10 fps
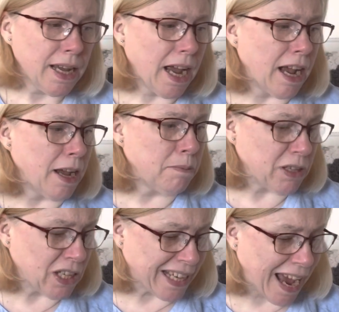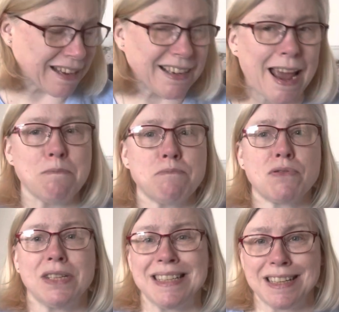You can get
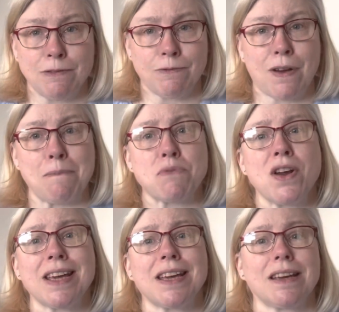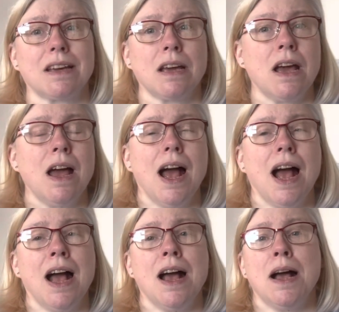printed fabric,
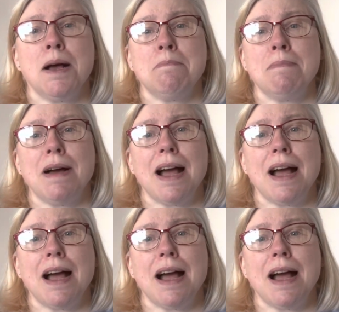and